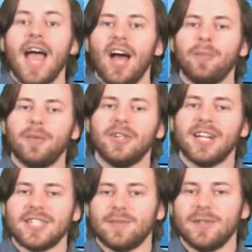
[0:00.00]
Help your
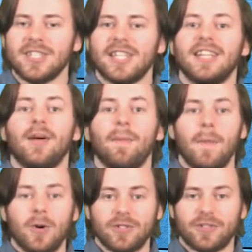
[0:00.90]
customers get the
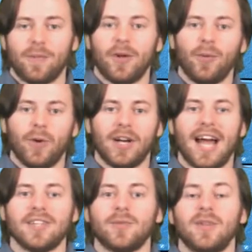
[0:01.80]
most from their
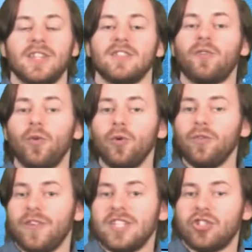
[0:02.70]
workouts with this
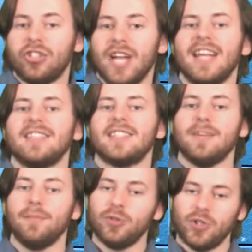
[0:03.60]
full-featured and
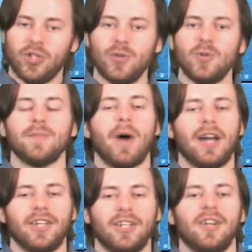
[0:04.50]
simple-to-use
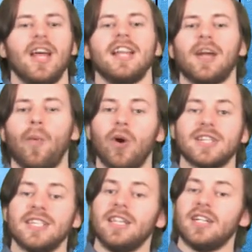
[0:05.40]
monitor that
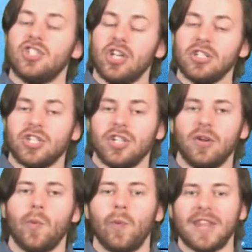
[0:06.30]
works in
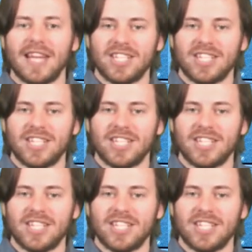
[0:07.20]
conjunction with a